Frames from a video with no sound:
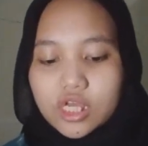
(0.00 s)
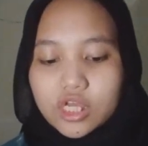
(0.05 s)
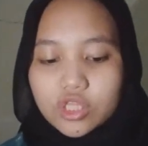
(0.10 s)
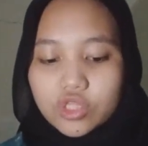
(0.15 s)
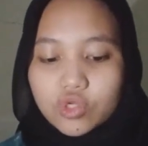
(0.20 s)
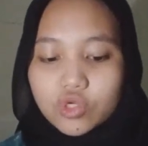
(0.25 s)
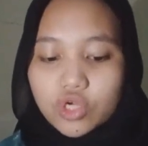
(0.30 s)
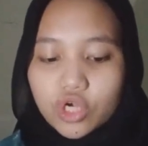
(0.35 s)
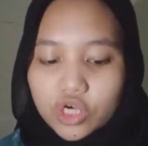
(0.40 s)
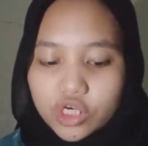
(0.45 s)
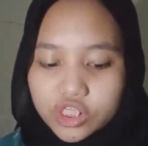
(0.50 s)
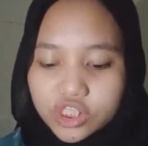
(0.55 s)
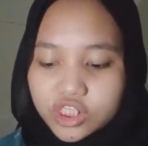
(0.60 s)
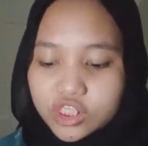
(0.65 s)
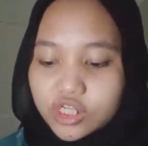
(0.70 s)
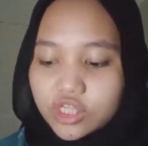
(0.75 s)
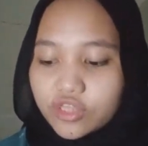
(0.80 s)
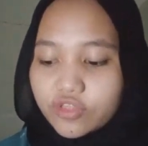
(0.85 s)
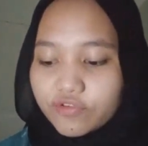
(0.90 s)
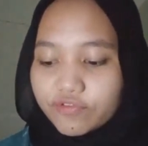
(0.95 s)
to
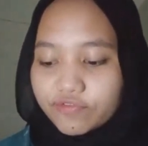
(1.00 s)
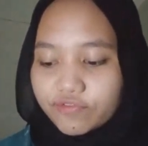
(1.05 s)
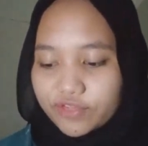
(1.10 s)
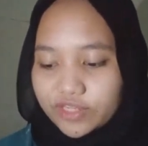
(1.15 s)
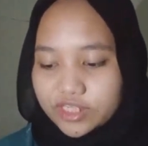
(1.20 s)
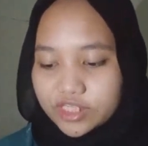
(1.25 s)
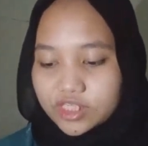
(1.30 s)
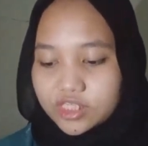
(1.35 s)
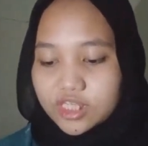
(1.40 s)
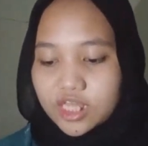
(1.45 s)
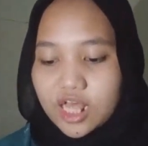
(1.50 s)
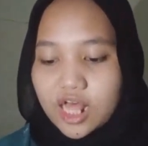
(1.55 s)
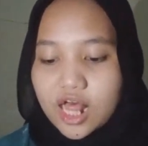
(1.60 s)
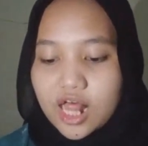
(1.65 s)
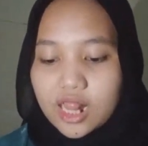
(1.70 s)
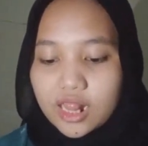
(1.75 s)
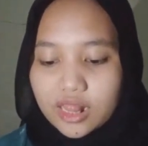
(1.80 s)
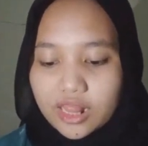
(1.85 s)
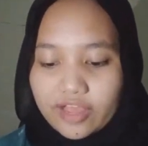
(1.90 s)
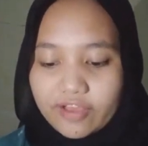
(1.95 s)
catch the fish
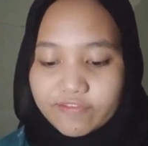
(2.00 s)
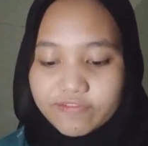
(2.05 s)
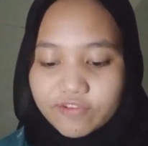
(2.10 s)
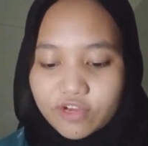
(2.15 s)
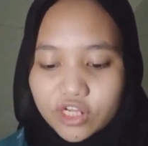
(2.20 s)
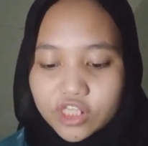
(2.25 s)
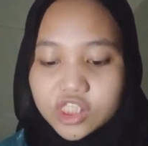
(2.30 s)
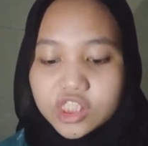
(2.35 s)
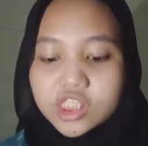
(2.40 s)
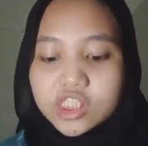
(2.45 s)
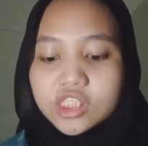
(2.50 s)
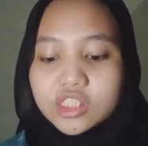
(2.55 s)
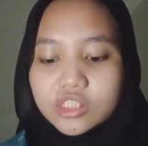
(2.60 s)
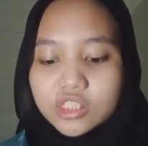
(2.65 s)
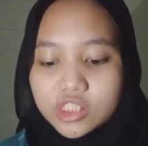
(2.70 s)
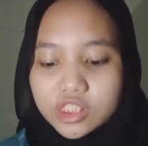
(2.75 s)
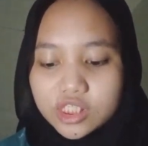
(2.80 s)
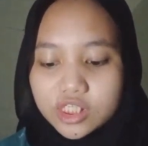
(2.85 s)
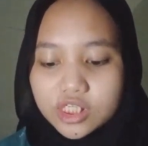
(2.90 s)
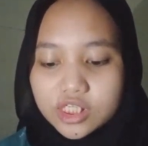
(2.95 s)
left on
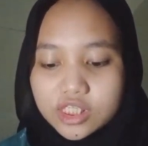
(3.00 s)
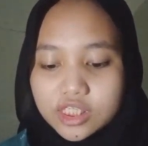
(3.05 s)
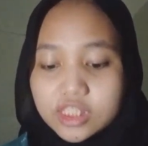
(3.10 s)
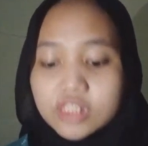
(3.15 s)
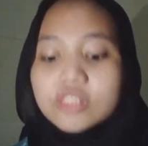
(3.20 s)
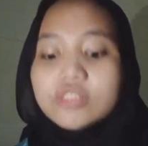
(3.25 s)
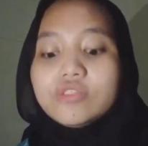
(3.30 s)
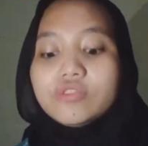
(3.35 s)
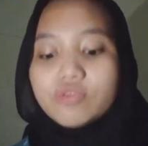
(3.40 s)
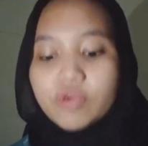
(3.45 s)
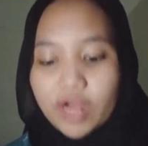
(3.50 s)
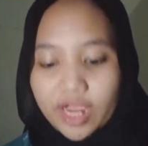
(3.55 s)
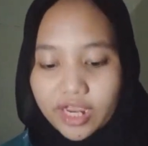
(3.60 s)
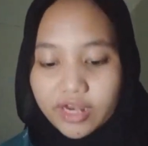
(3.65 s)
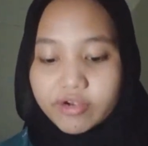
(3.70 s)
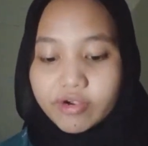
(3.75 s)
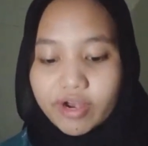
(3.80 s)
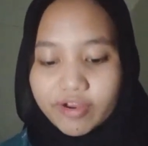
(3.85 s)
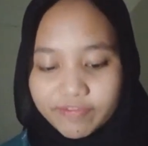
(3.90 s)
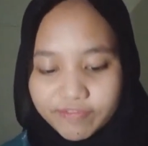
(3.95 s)
the dry
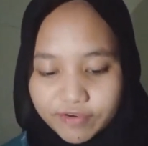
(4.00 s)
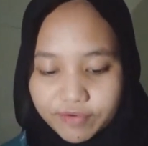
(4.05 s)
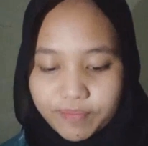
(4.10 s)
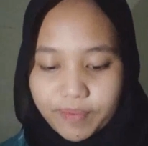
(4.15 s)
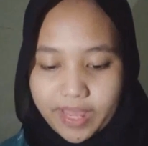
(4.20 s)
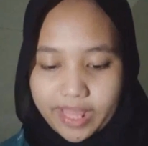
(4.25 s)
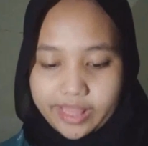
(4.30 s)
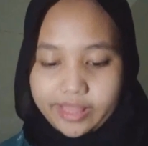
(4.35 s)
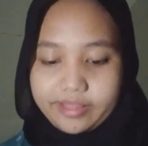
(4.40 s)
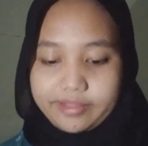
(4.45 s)
riverbed.